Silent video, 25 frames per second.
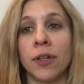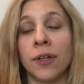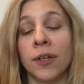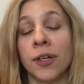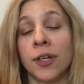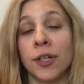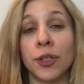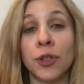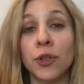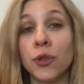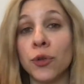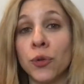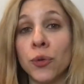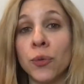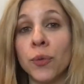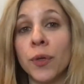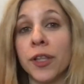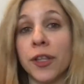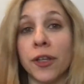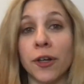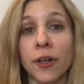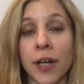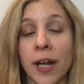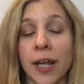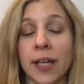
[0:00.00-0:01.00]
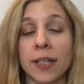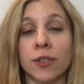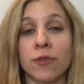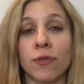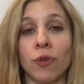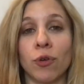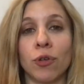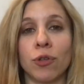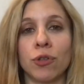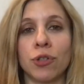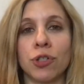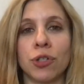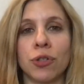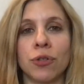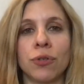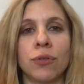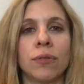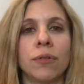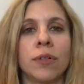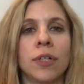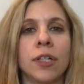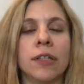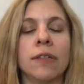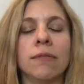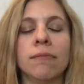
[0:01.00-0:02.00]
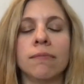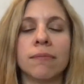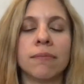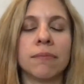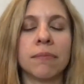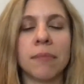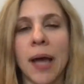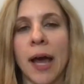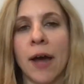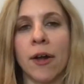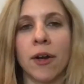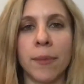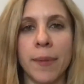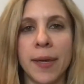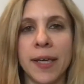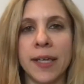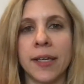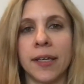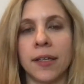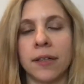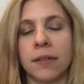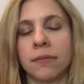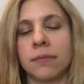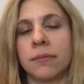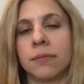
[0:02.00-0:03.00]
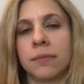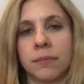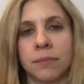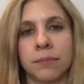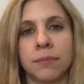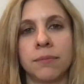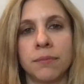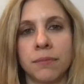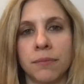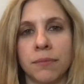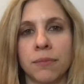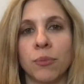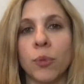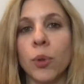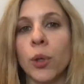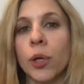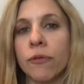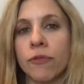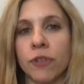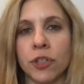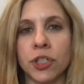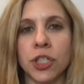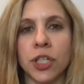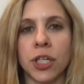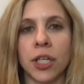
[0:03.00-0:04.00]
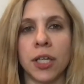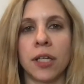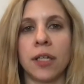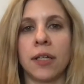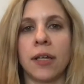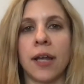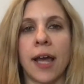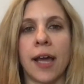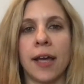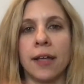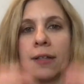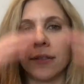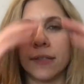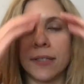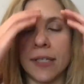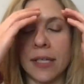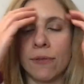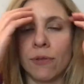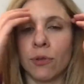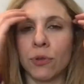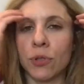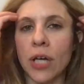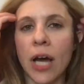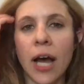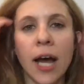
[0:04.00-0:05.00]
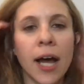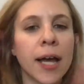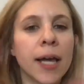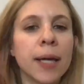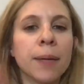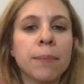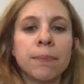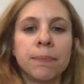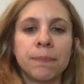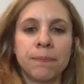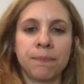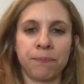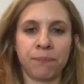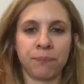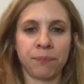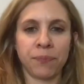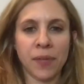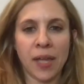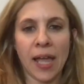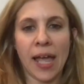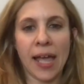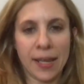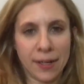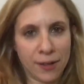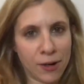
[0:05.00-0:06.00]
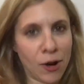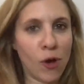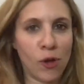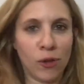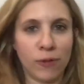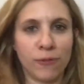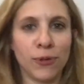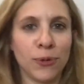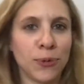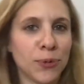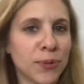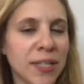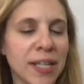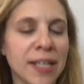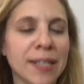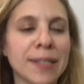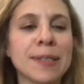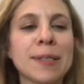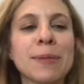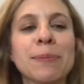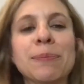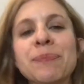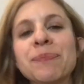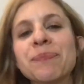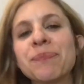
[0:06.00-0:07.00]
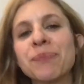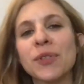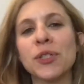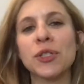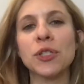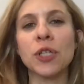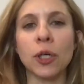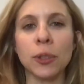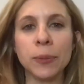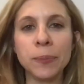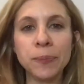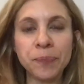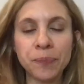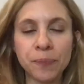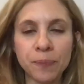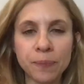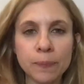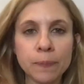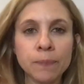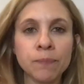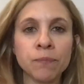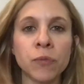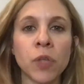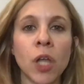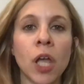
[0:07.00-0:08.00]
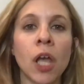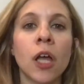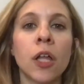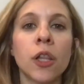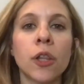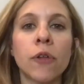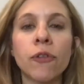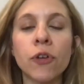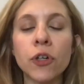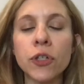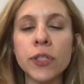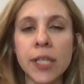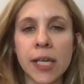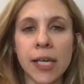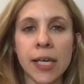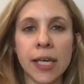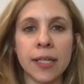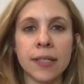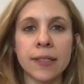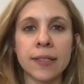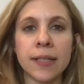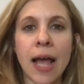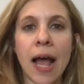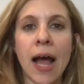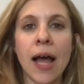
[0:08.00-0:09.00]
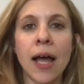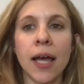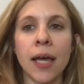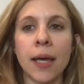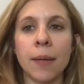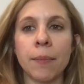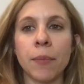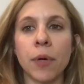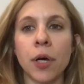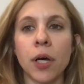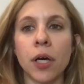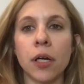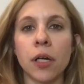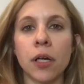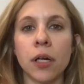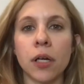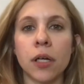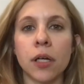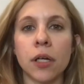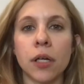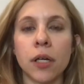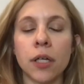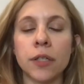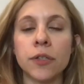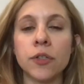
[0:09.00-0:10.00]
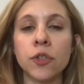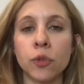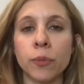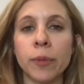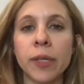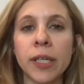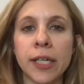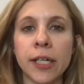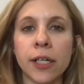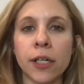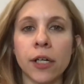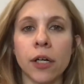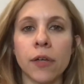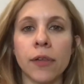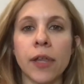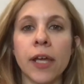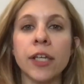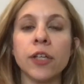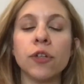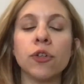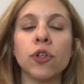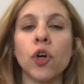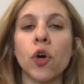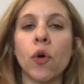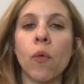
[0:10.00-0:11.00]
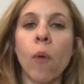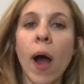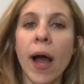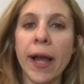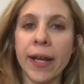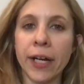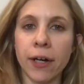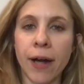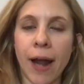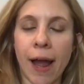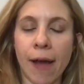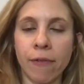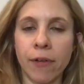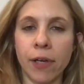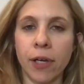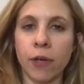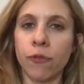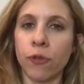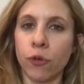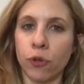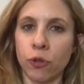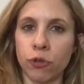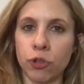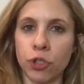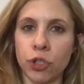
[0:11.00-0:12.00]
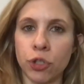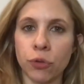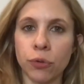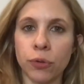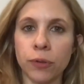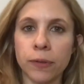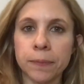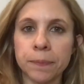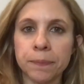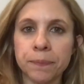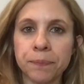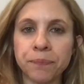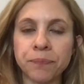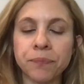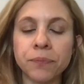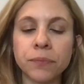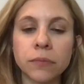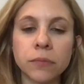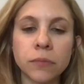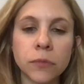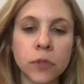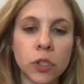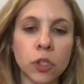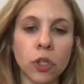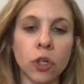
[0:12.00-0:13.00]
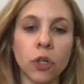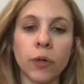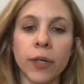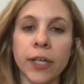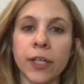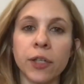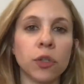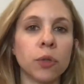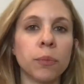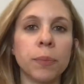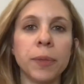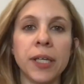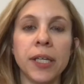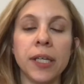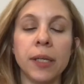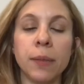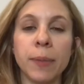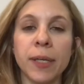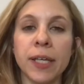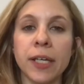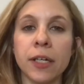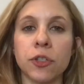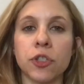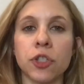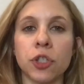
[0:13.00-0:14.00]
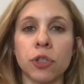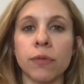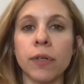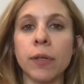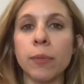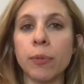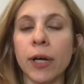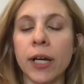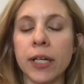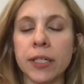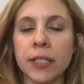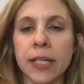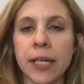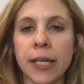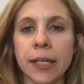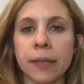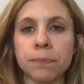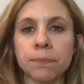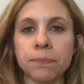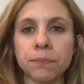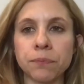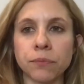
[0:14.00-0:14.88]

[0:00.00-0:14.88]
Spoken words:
you with your next photo shoot and how to make it more efficient and save you time and all of those things. So the first thing is I'm assuming here that you know why you're having a photo shoot. So it could be because you're rebranding